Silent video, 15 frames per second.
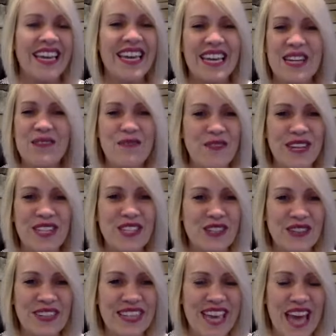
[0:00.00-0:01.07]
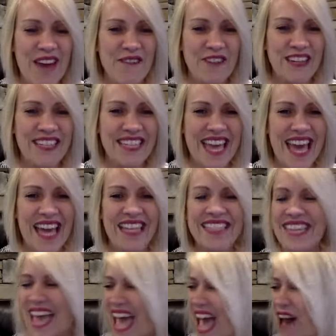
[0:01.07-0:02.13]
in victory every day
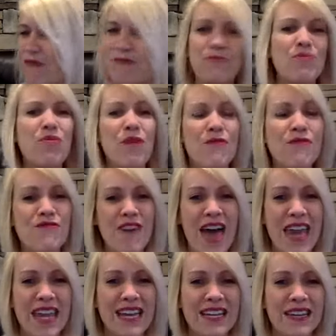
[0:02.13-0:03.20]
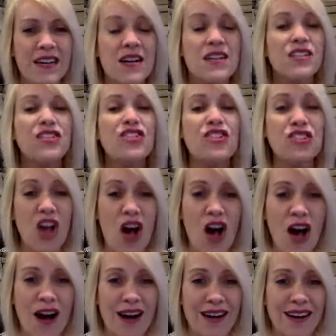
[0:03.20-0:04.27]
to have prophetic
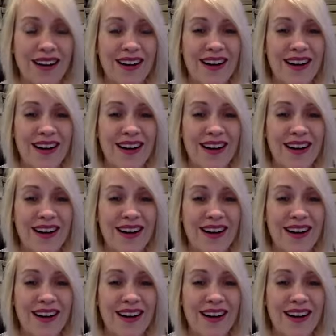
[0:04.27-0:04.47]
song